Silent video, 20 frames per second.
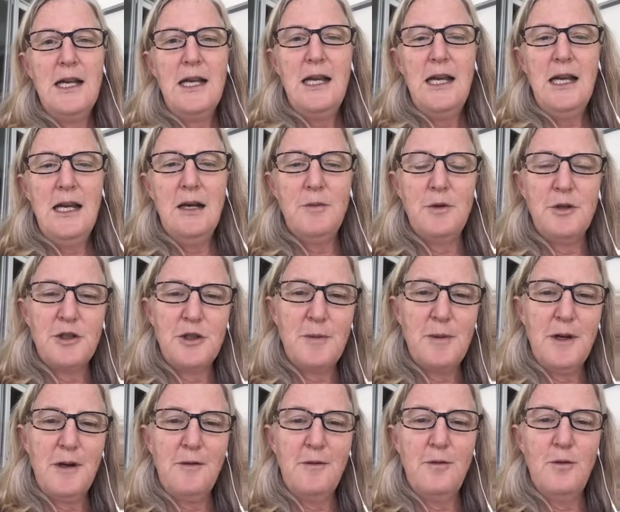animals,
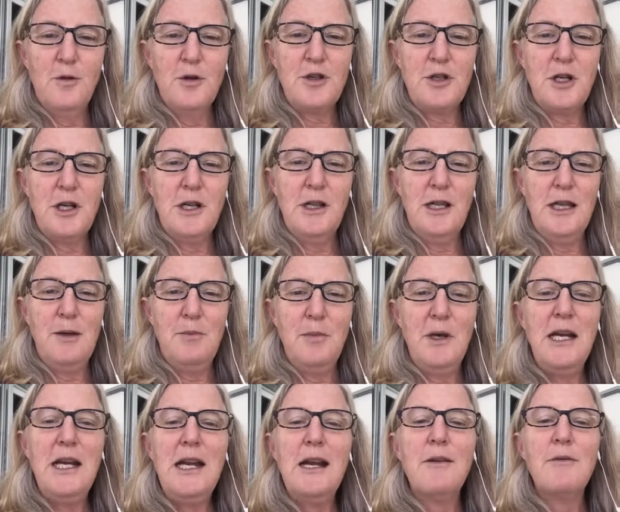but unfortunately
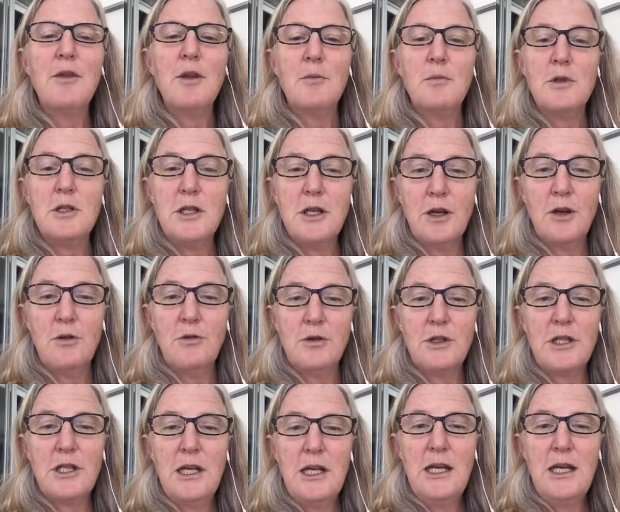many of them don't.